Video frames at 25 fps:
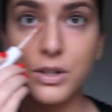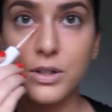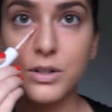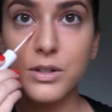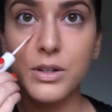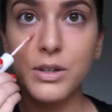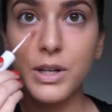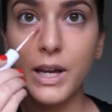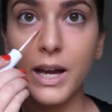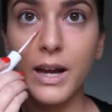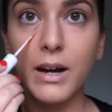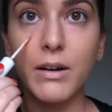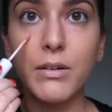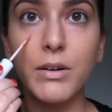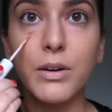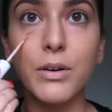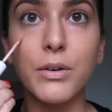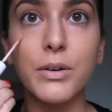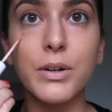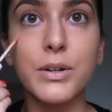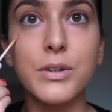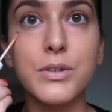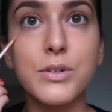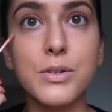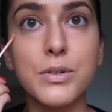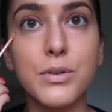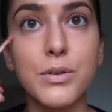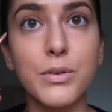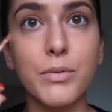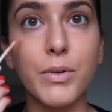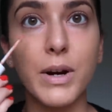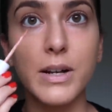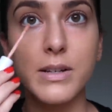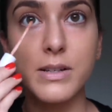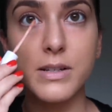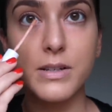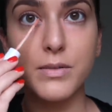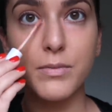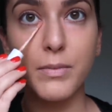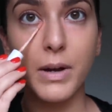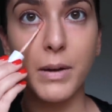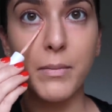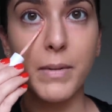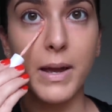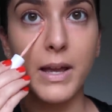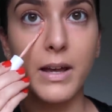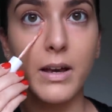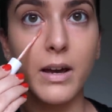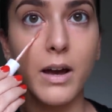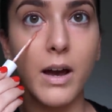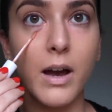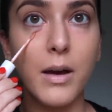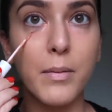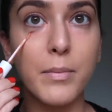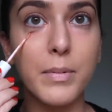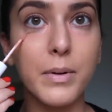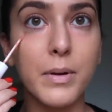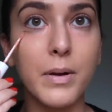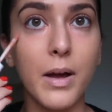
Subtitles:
gonna carry on and do the rest of my makeup.